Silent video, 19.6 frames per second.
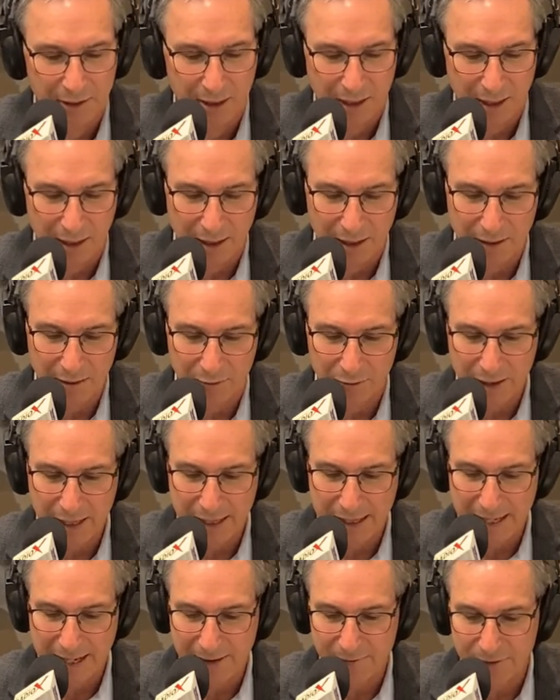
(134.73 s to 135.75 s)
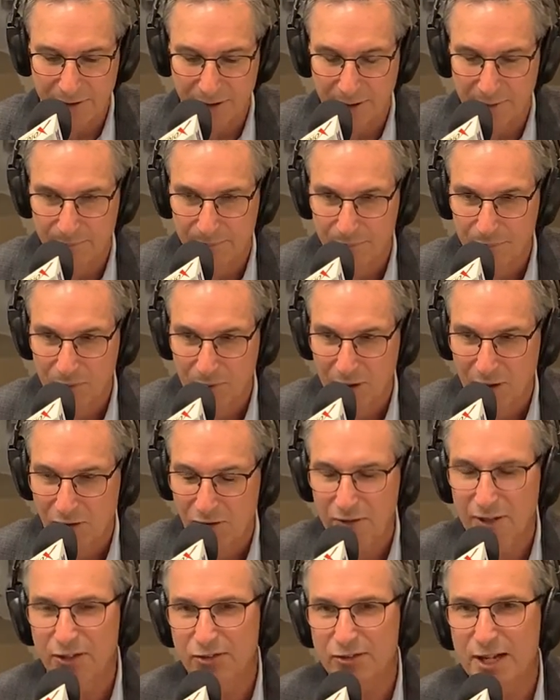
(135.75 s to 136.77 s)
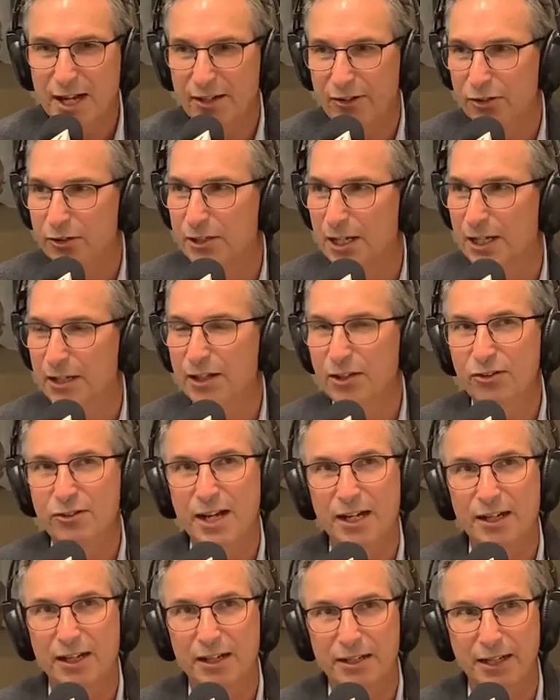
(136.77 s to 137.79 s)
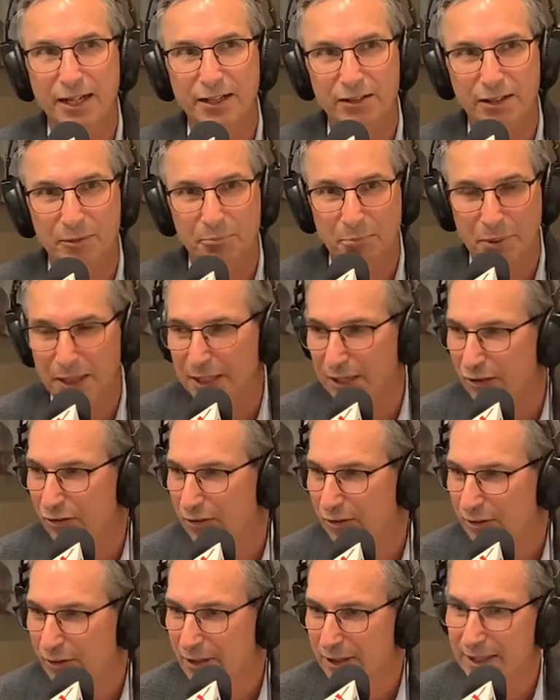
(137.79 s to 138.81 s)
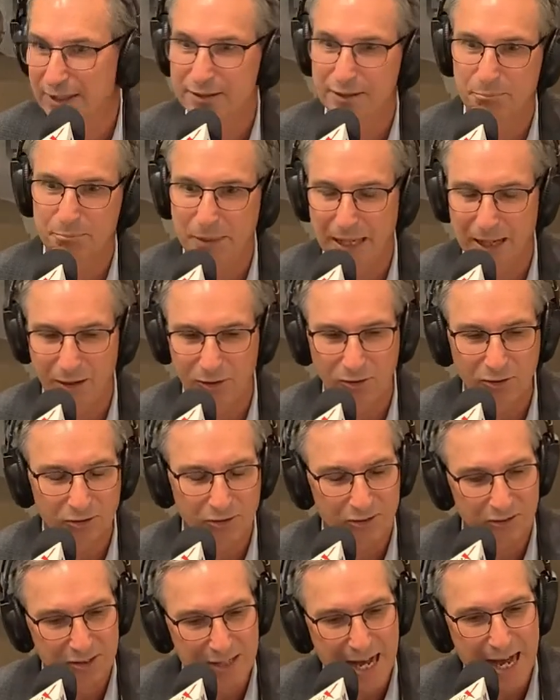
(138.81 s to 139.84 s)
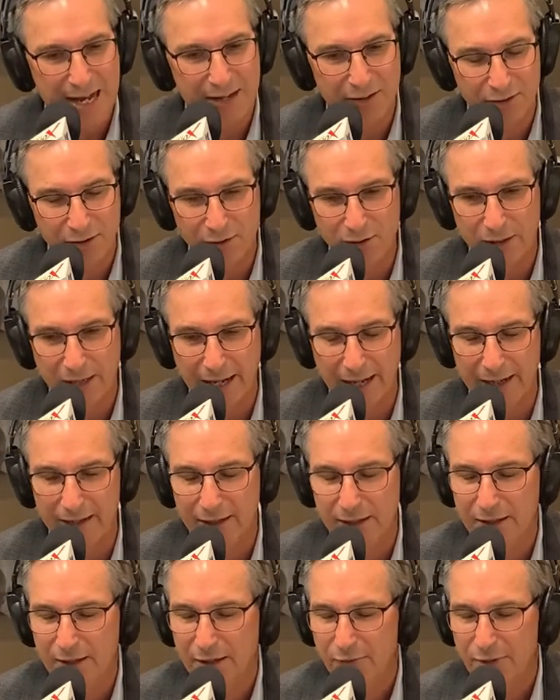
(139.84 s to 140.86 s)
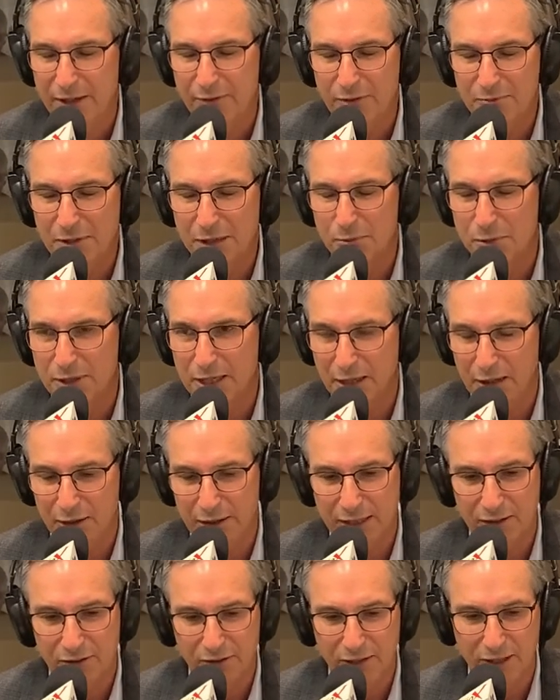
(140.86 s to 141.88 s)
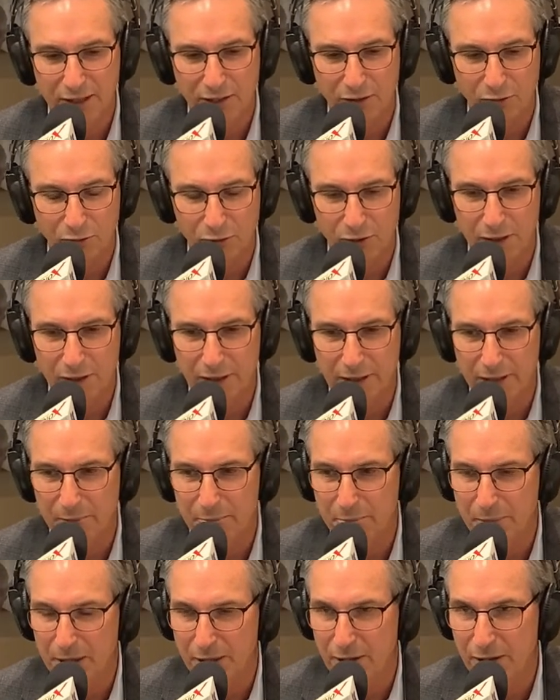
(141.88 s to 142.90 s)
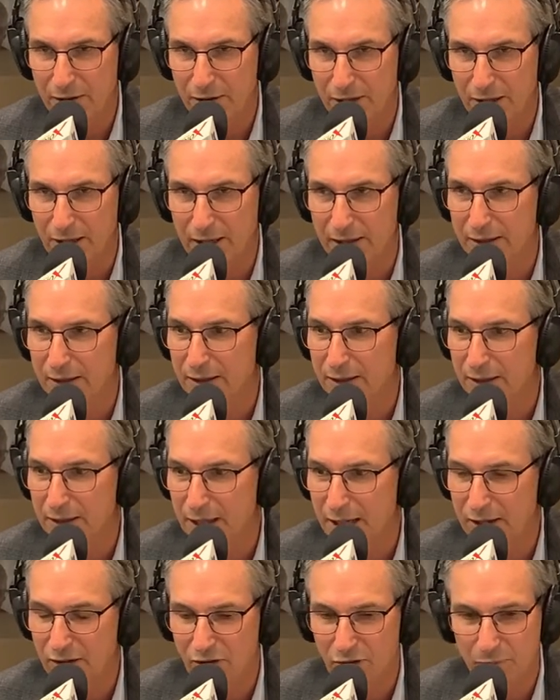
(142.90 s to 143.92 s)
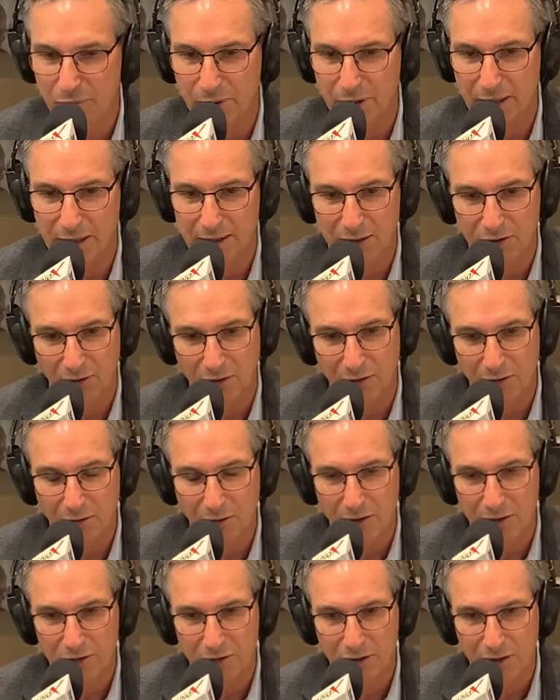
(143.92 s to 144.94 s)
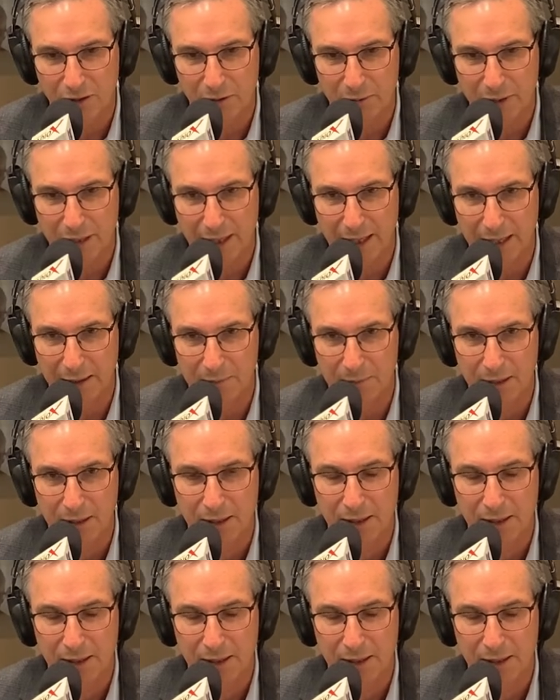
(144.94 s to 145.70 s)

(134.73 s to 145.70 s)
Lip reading: right after. So let's not do that. Let's not connect and pitch, connect and pounce. Let's not do that. We've got to remember that LinkedIn is really a marathon, not a sprint. It's a long-term game.